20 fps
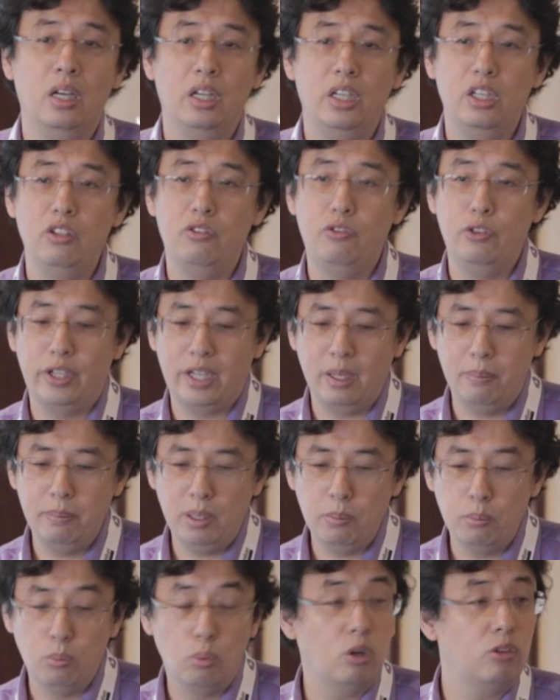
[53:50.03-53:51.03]
If we can be
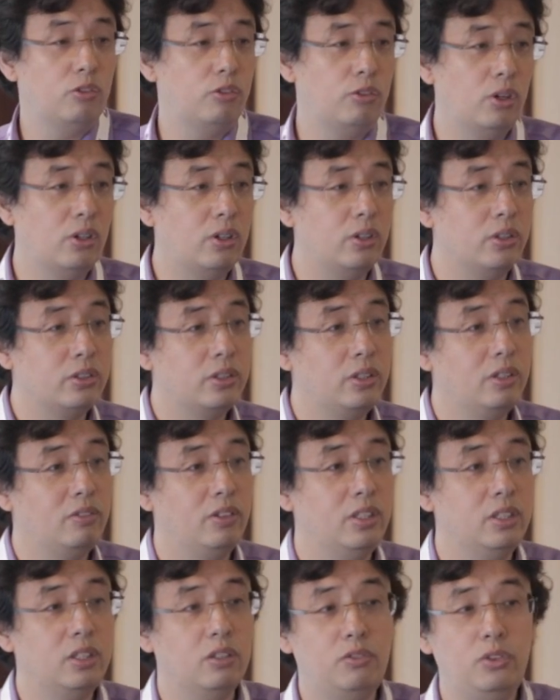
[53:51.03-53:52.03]
more focused with a